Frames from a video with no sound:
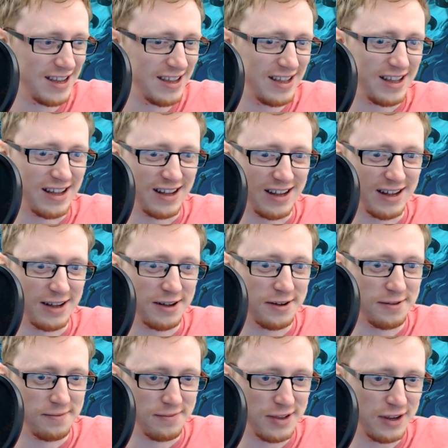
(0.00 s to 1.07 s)

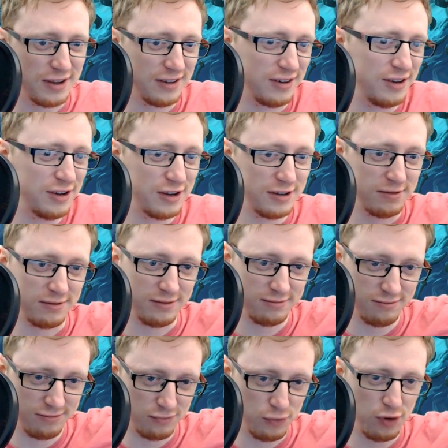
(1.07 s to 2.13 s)
You can
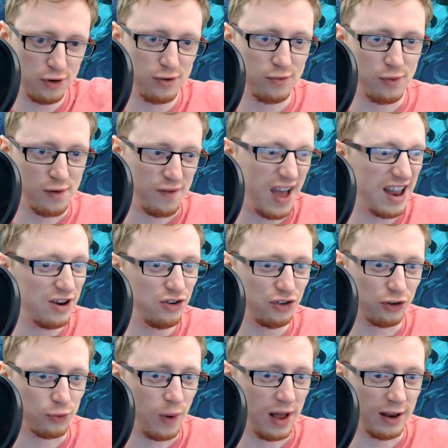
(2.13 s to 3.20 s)
run Revenge
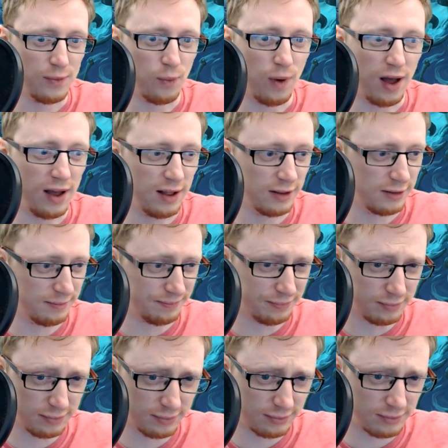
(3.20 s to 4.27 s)
as well in Wild,
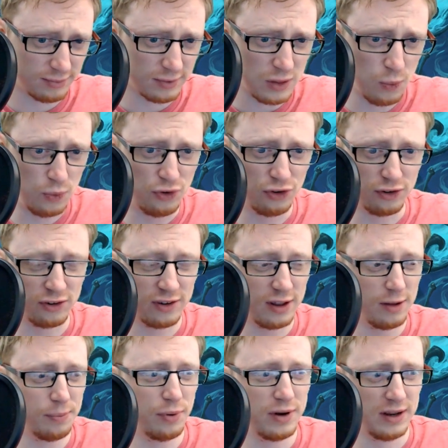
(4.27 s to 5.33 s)
which is still a
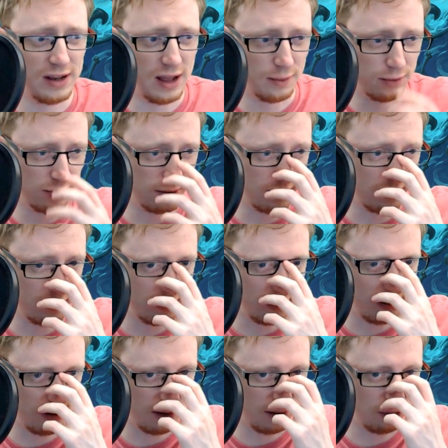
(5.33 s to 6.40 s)
pretty damn good
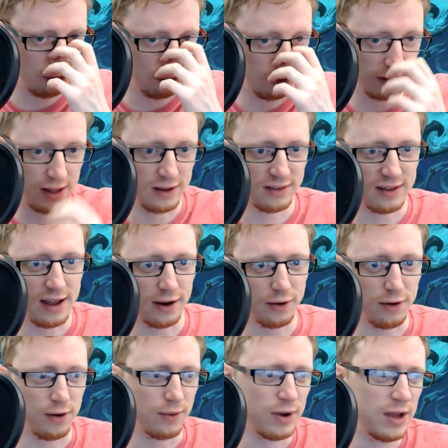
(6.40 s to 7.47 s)
tool against
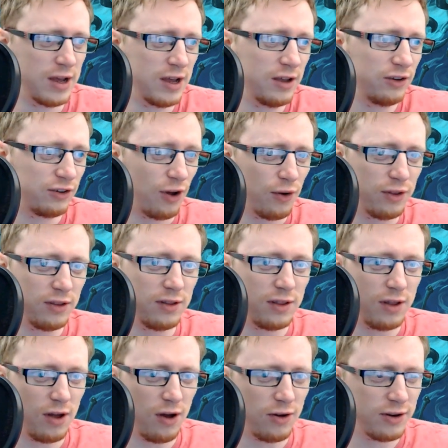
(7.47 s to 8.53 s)
aggro. So
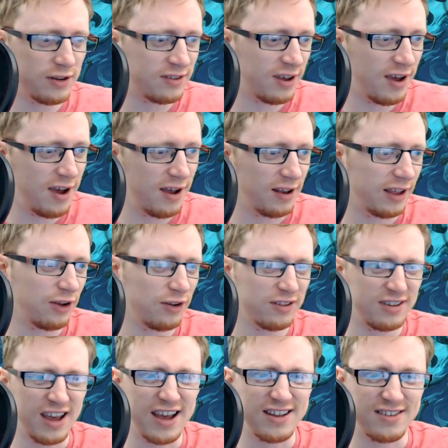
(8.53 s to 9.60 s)
on a turn, like on
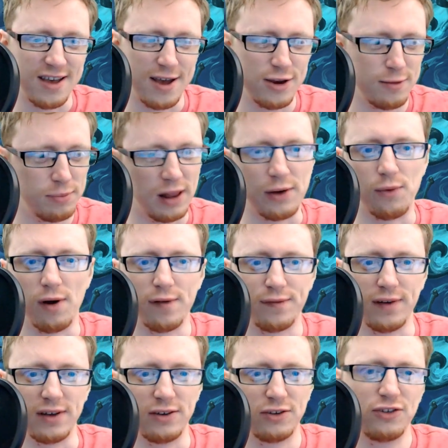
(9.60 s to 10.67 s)
turn 10, you play
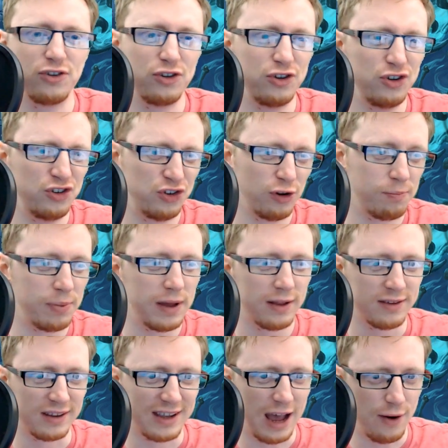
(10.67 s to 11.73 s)
Rothface, you should be able
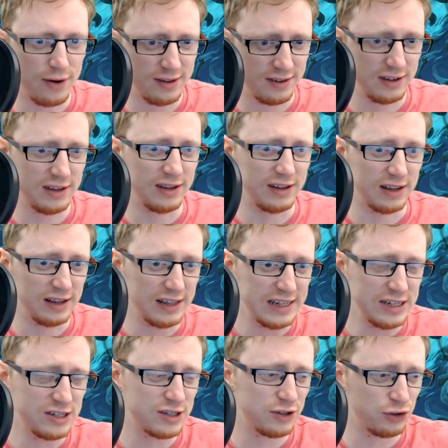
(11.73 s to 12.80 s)
to guarantee at
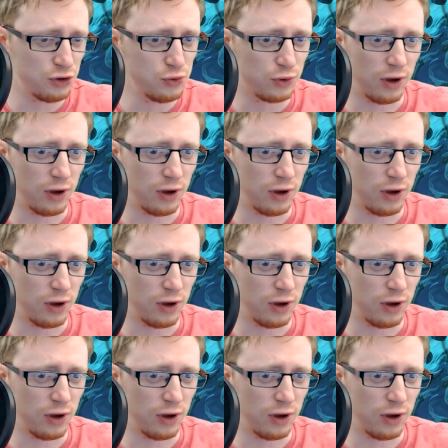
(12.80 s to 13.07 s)
least 2